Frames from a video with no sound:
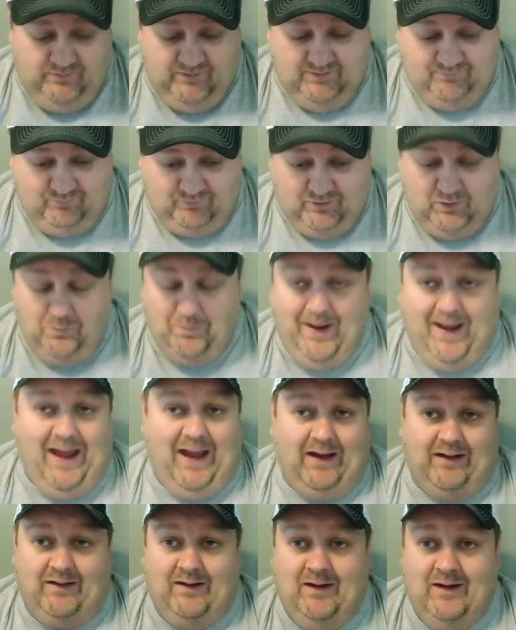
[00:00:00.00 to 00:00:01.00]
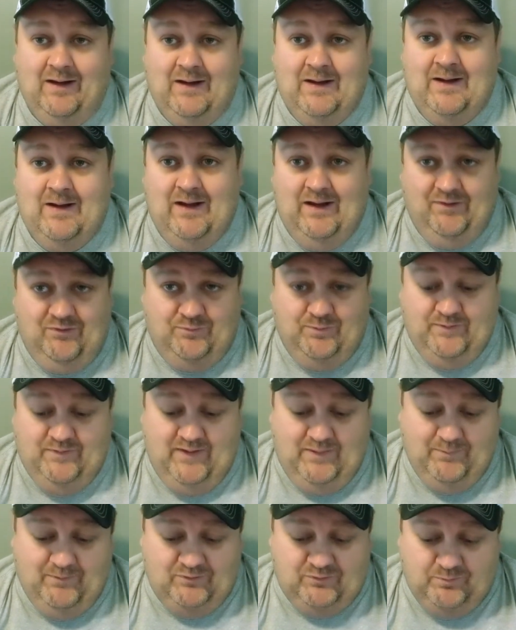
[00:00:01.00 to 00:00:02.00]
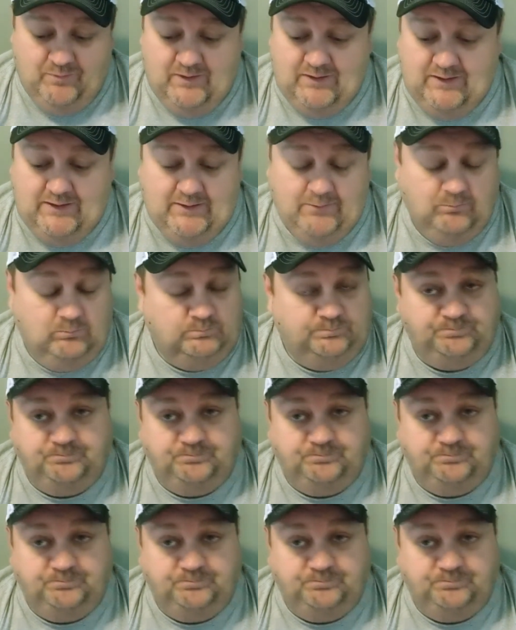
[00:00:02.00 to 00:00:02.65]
never go back and spend that much money